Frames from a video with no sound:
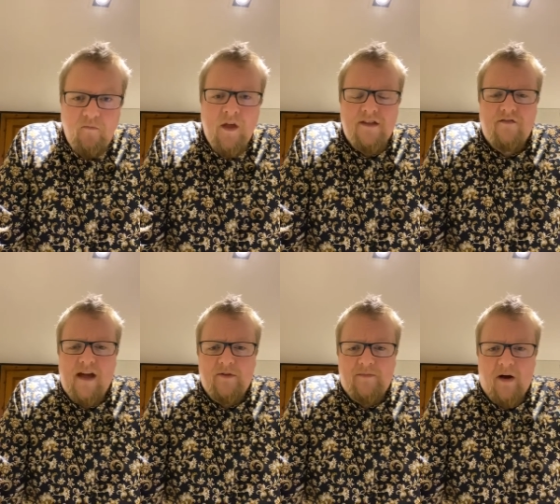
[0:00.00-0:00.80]
There's a
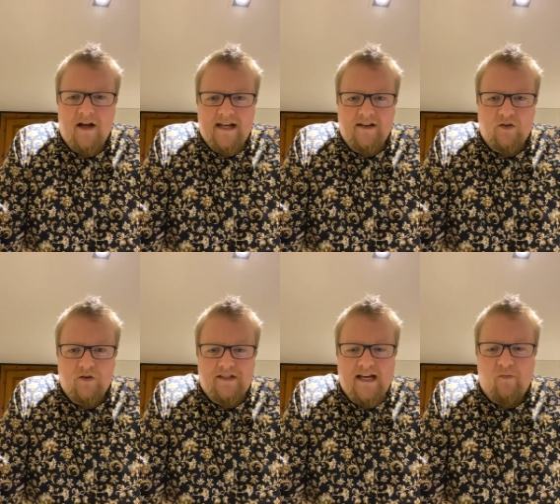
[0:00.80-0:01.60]
famous bartender
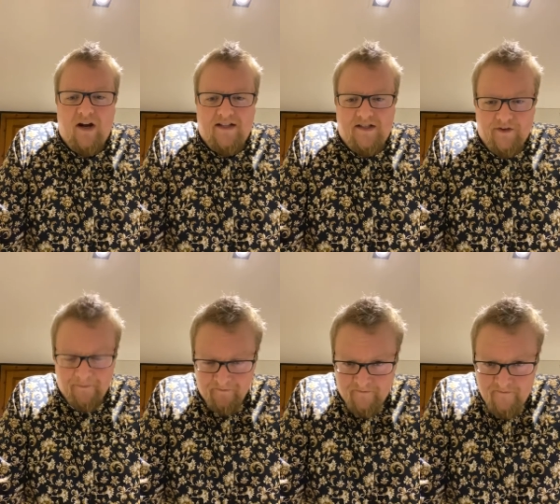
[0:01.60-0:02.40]
called Dick Bradsell,
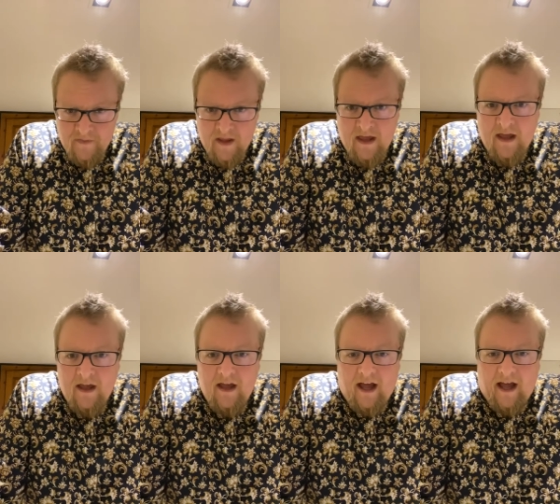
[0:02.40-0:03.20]

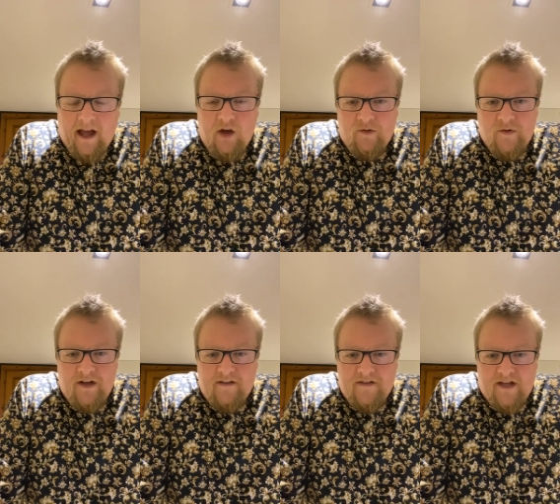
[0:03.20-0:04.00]
who was
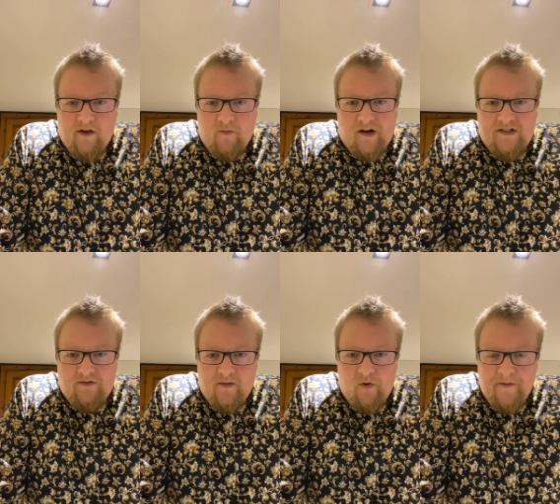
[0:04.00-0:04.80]
working at the Soho Brasserie
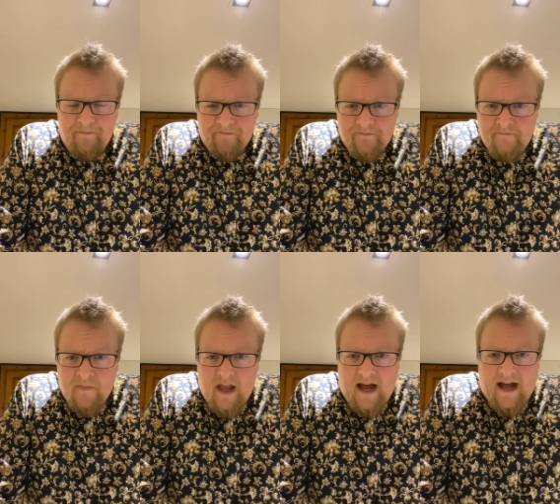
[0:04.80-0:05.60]
at the point,
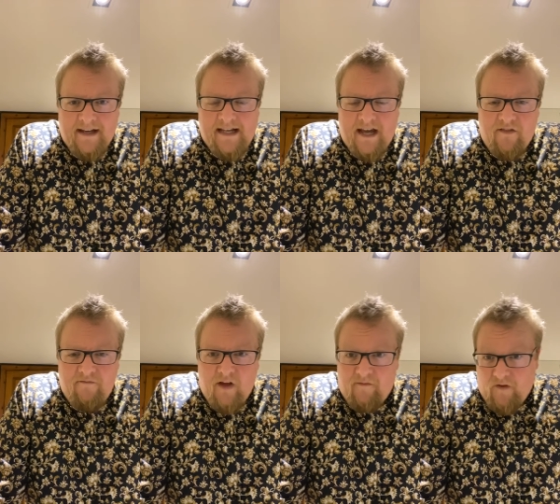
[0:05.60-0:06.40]
and he had
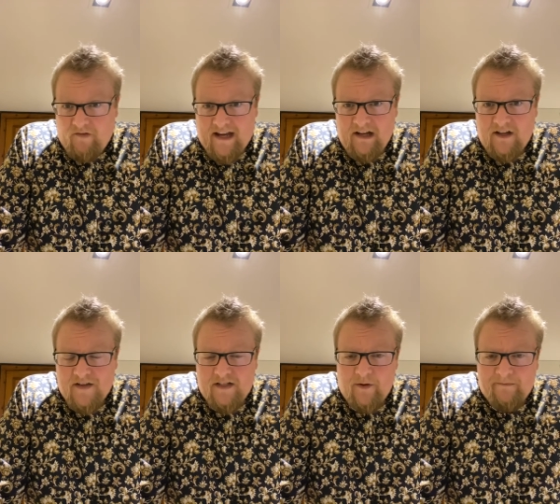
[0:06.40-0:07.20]
a regular customer,